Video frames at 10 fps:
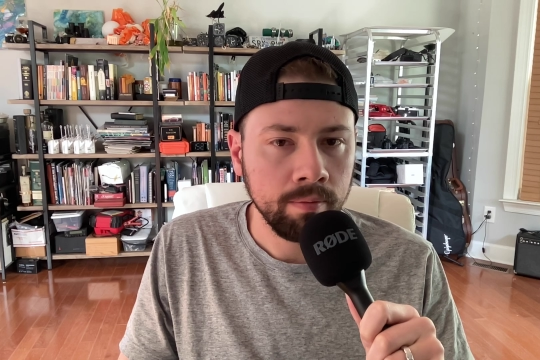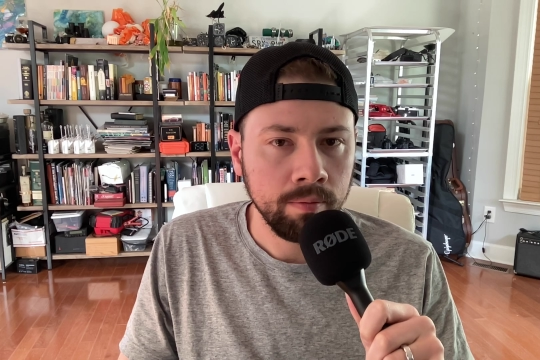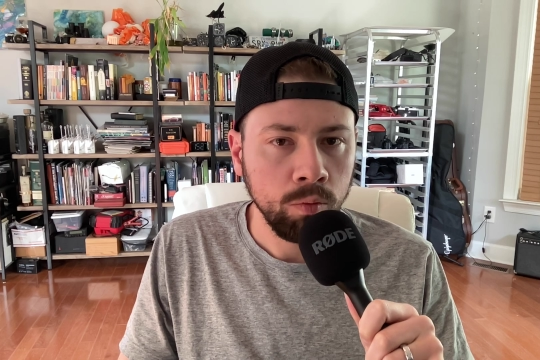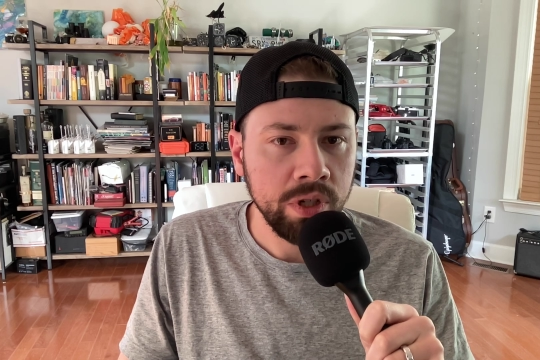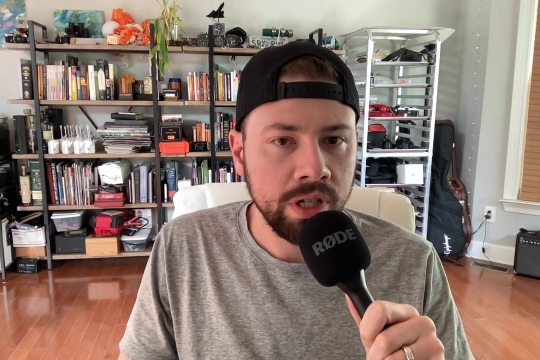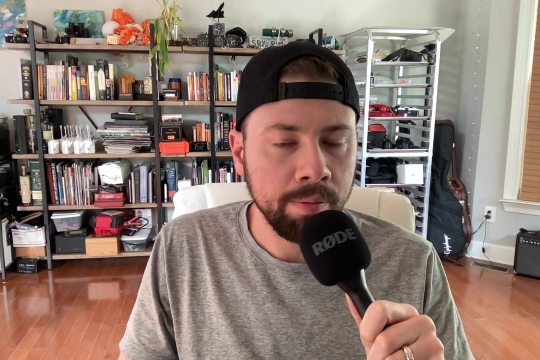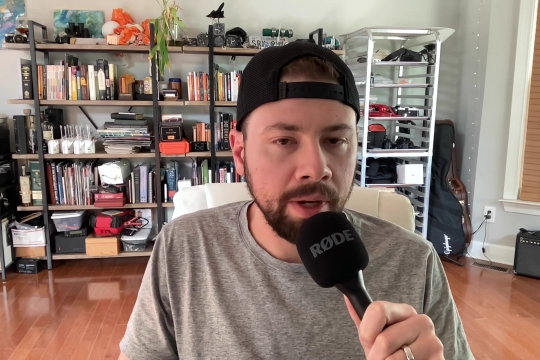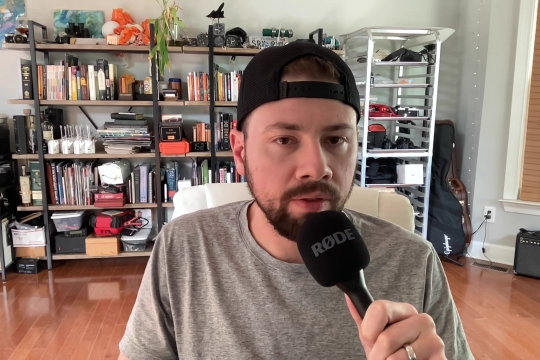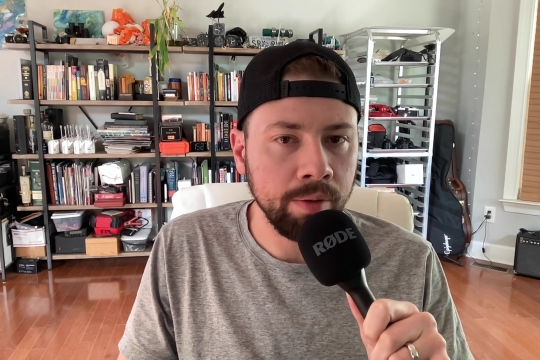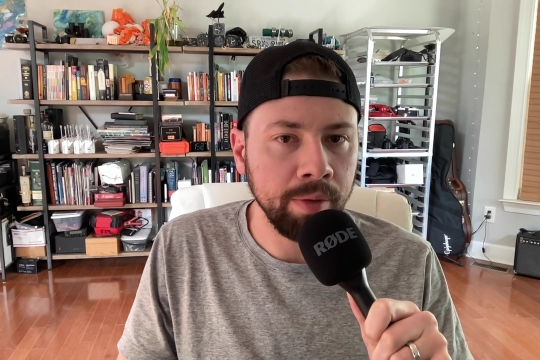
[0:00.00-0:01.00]
What's up,
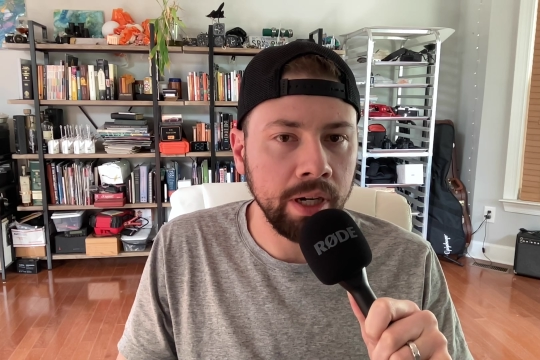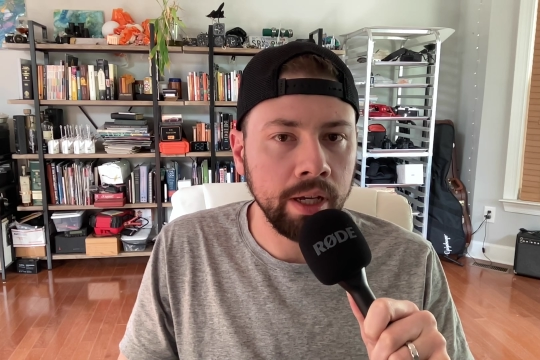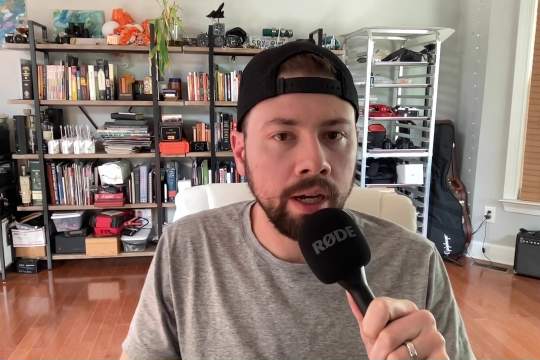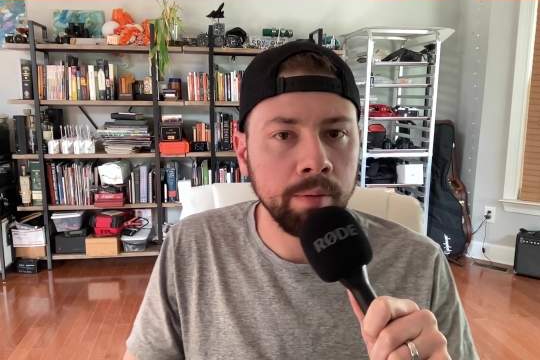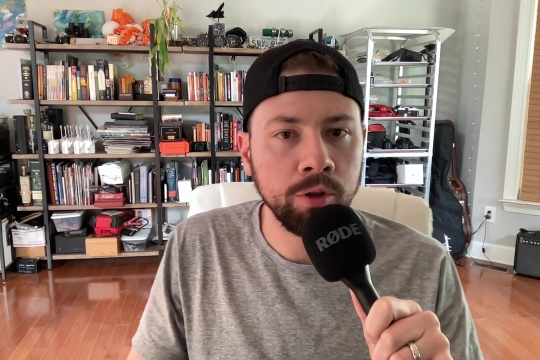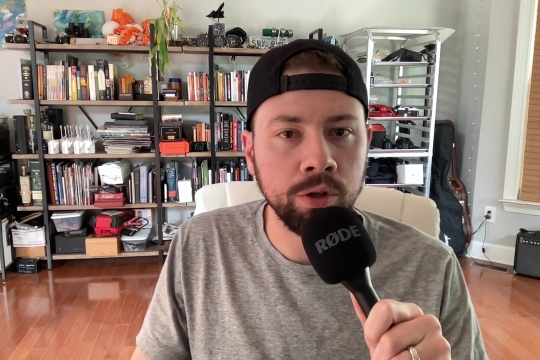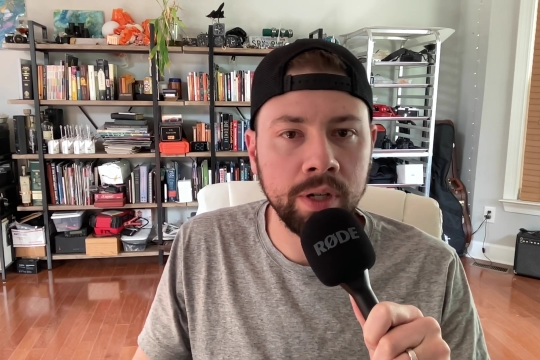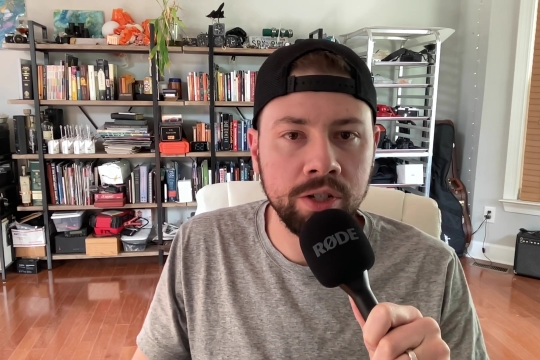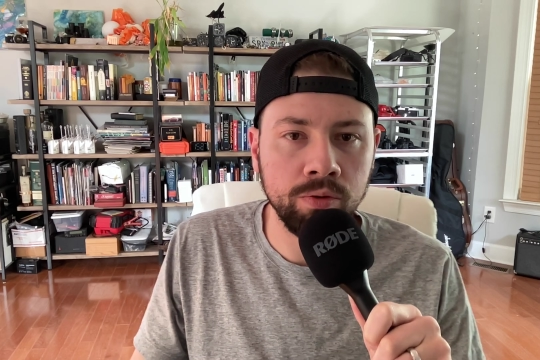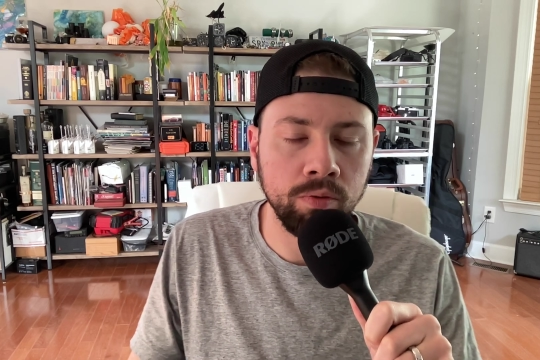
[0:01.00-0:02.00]
everybody? I'm
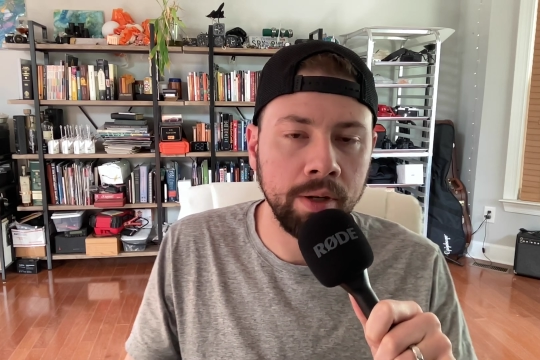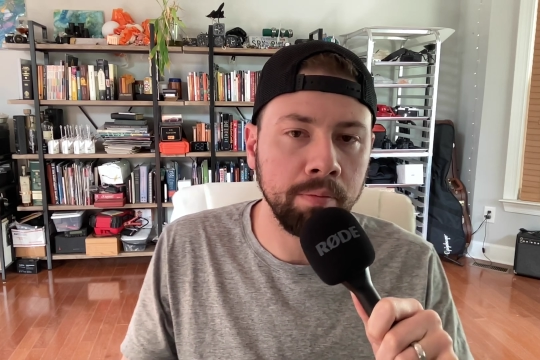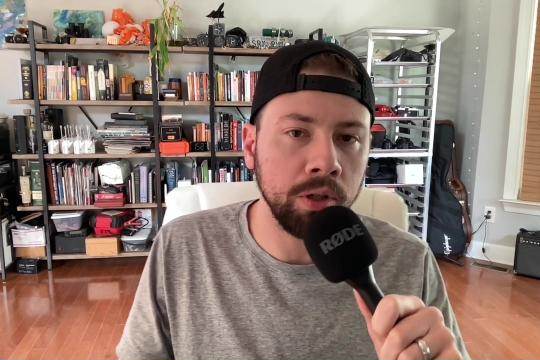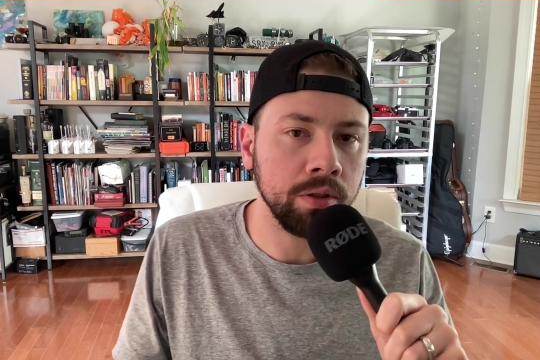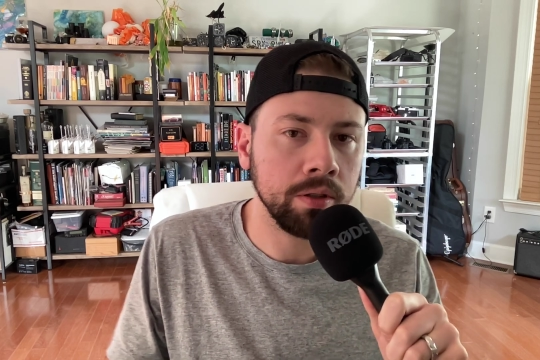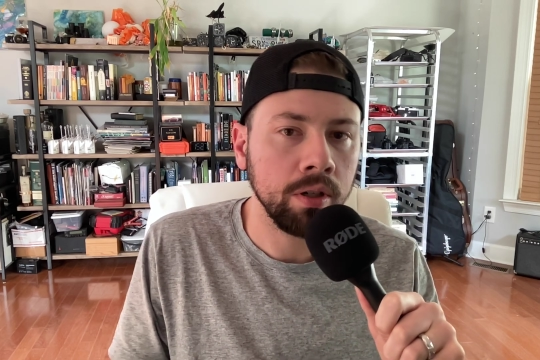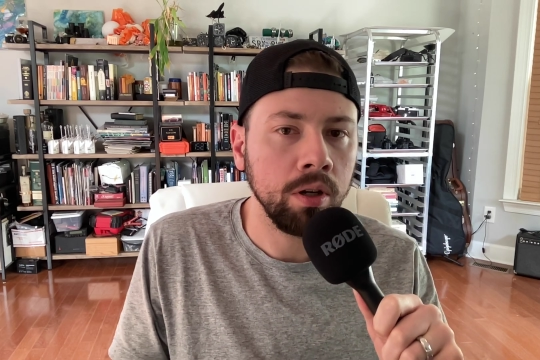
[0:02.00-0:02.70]
Chris Rimbolt.